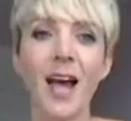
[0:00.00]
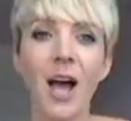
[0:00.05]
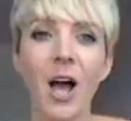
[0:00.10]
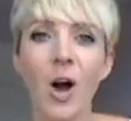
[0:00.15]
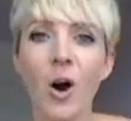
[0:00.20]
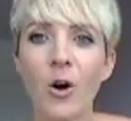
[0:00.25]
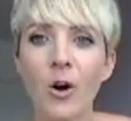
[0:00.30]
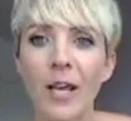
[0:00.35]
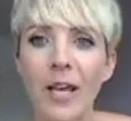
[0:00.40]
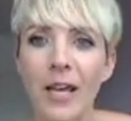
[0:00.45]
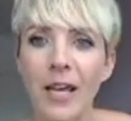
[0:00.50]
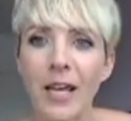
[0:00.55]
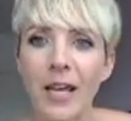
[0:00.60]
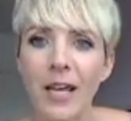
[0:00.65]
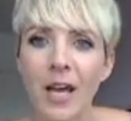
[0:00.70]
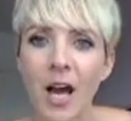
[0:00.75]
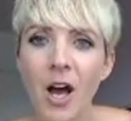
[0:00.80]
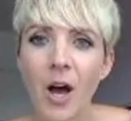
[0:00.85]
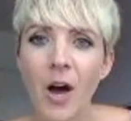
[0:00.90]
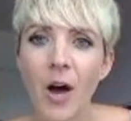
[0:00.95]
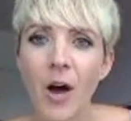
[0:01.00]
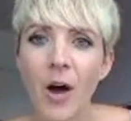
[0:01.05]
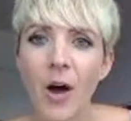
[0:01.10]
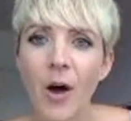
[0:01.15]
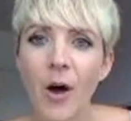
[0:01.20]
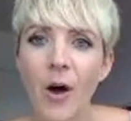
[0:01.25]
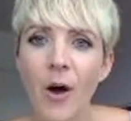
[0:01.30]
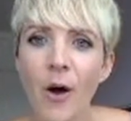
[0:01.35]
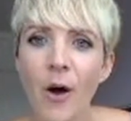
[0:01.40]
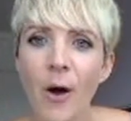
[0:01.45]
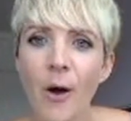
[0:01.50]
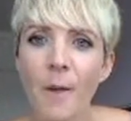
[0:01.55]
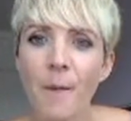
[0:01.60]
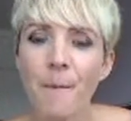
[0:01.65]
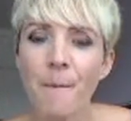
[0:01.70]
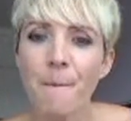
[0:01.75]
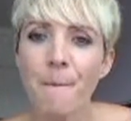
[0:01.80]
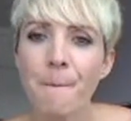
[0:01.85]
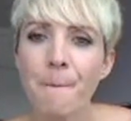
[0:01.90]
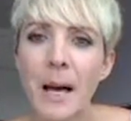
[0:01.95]
Okay,
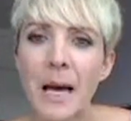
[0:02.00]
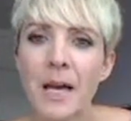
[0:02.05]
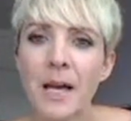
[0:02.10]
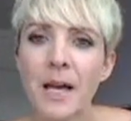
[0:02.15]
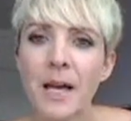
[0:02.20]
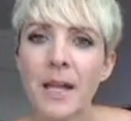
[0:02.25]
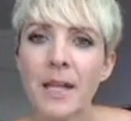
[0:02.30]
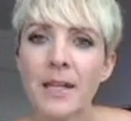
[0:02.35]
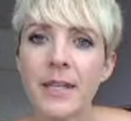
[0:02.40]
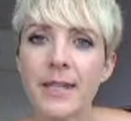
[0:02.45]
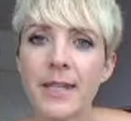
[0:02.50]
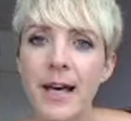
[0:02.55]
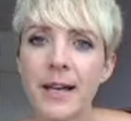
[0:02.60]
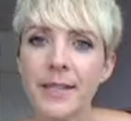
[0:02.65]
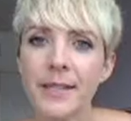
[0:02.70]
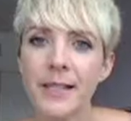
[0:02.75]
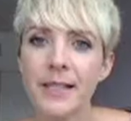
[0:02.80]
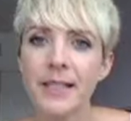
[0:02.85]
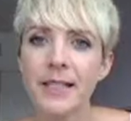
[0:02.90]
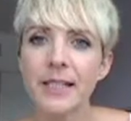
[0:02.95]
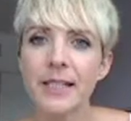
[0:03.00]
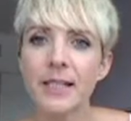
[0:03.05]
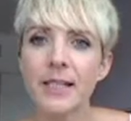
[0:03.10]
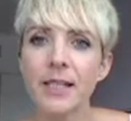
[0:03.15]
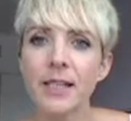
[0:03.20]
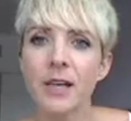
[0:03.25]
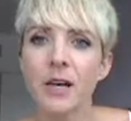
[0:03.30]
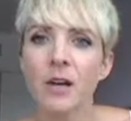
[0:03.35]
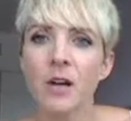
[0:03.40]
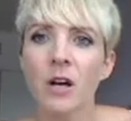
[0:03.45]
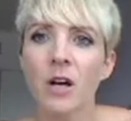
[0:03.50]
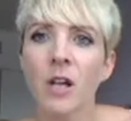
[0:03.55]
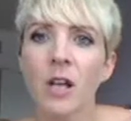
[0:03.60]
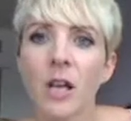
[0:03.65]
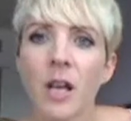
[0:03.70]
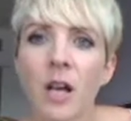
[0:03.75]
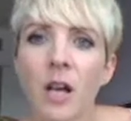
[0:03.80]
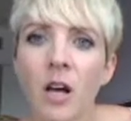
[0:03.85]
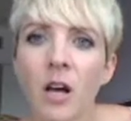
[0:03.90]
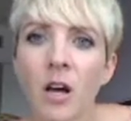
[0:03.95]
Natalie,
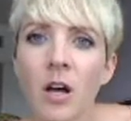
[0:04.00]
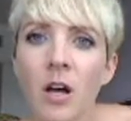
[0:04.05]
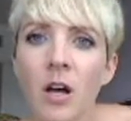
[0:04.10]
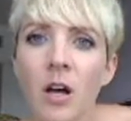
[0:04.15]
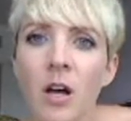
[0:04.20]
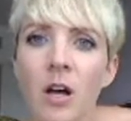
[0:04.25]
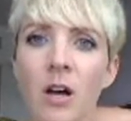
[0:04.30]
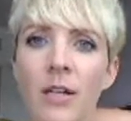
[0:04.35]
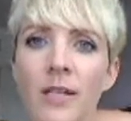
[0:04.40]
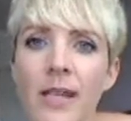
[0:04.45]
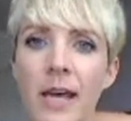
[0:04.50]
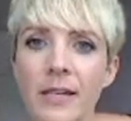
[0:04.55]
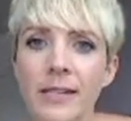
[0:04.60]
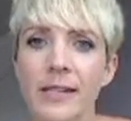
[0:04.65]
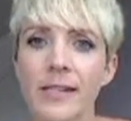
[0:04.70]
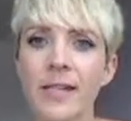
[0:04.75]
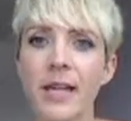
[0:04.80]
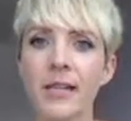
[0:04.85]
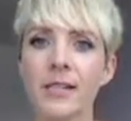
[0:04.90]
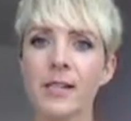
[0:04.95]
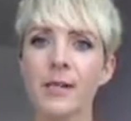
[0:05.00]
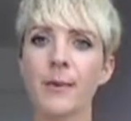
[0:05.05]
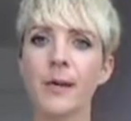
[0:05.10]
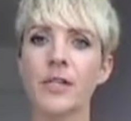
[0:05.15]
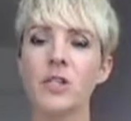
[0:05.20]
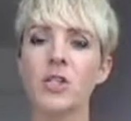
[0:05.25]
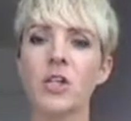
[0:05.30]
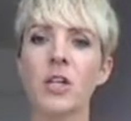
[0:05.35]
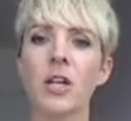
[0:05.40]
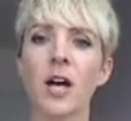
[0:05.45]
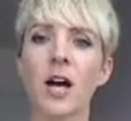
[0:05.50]
yes, next question.